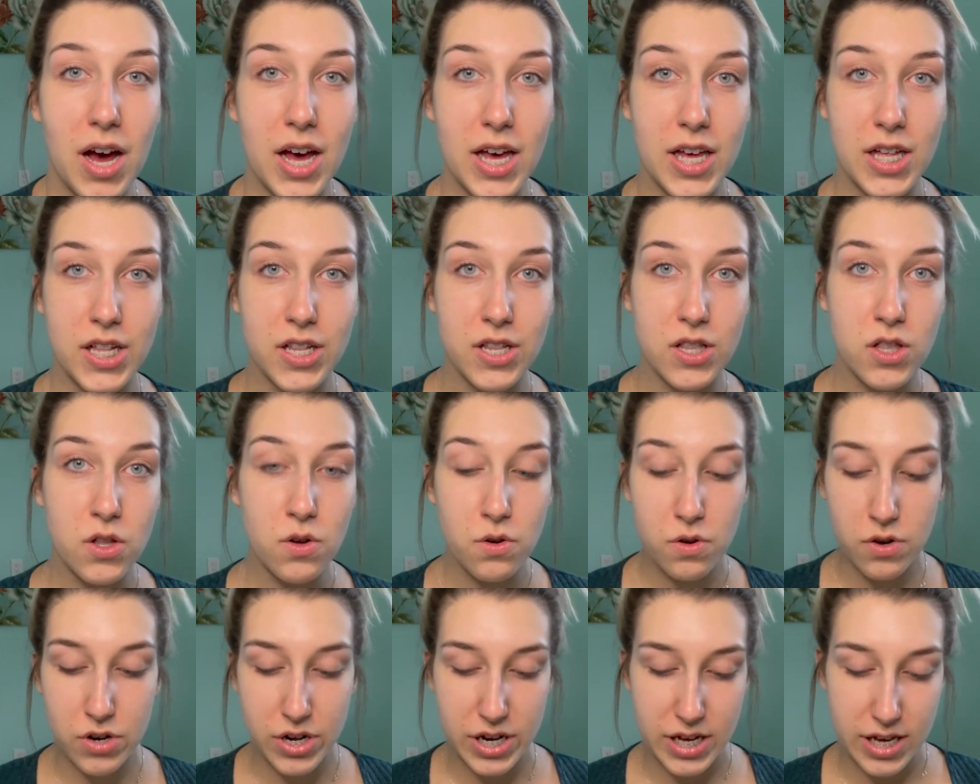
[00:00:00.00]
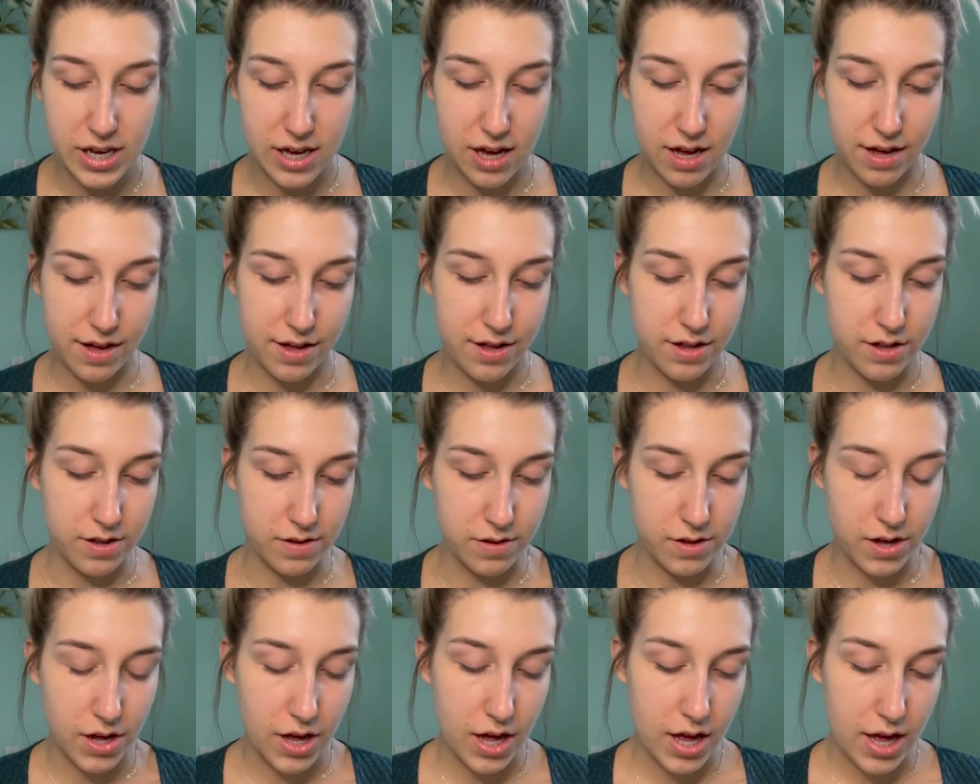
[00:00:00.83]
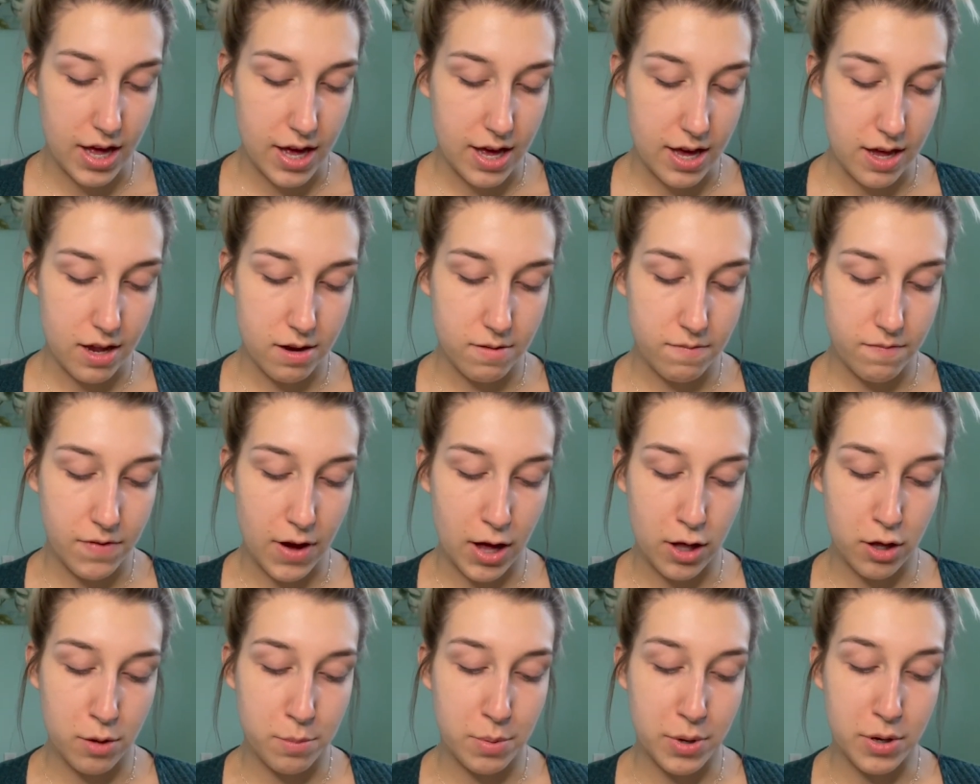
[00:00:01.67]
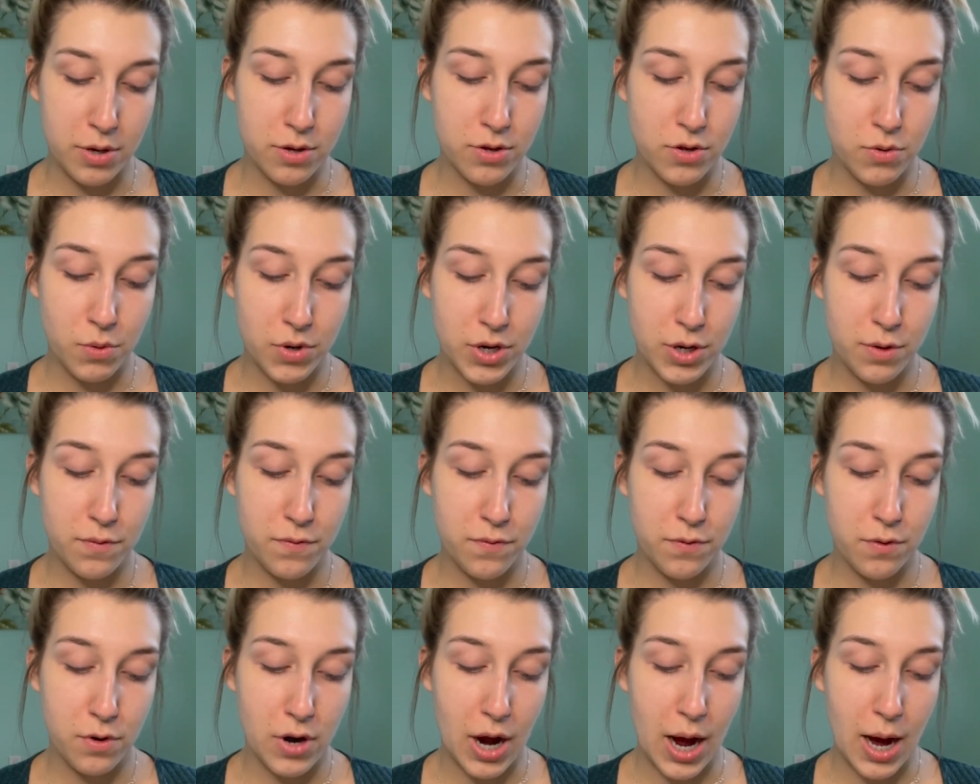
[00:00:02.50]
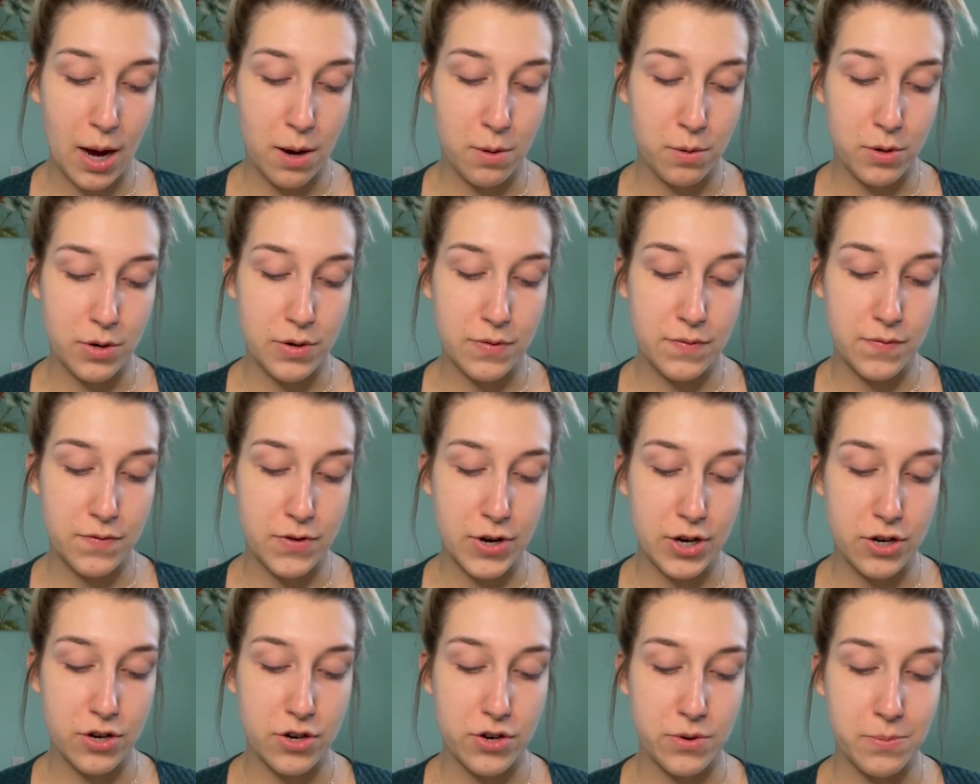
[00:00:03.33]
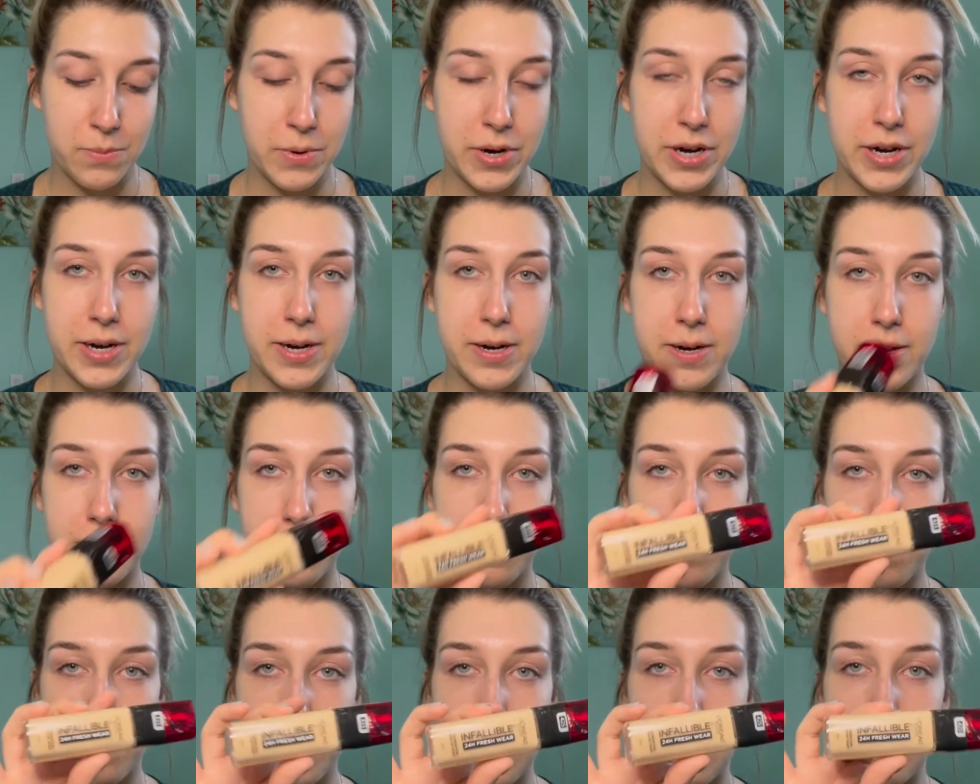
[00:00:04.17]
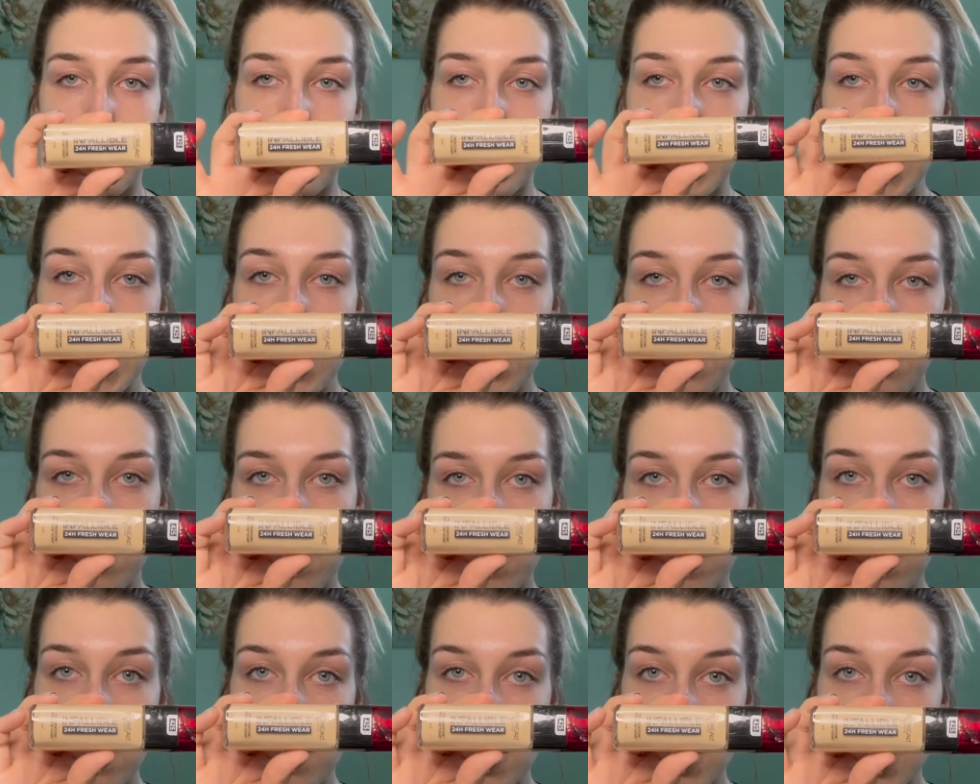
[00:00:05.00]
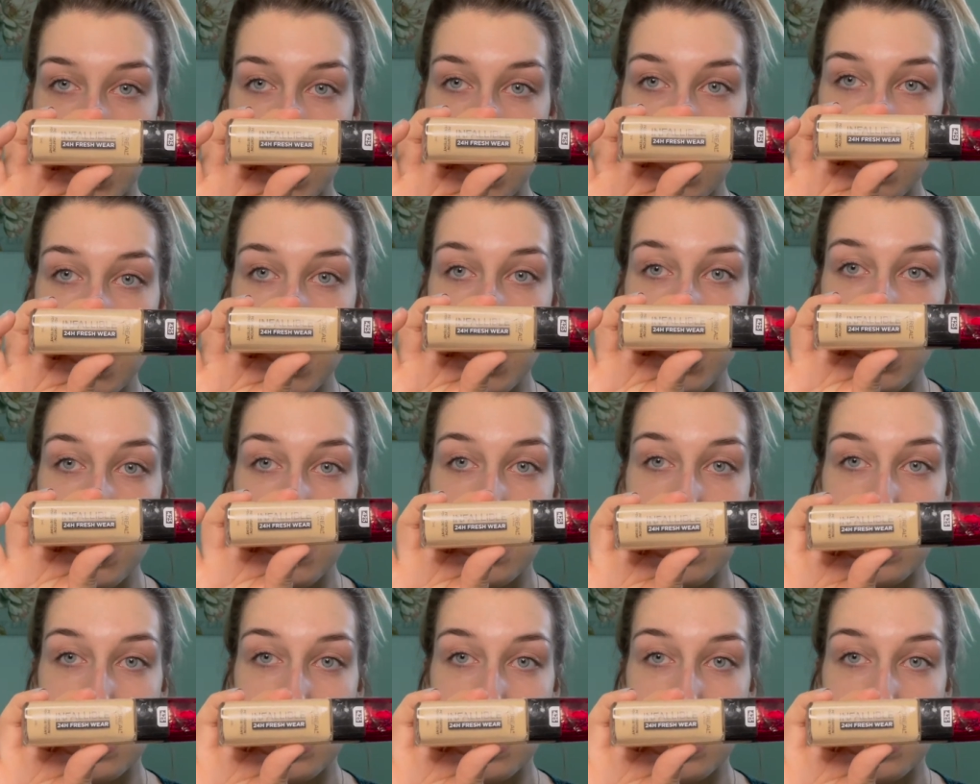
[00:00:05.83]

L'Oreal Infallible 24-Hour Fresh Wear Foundation. It looks like this.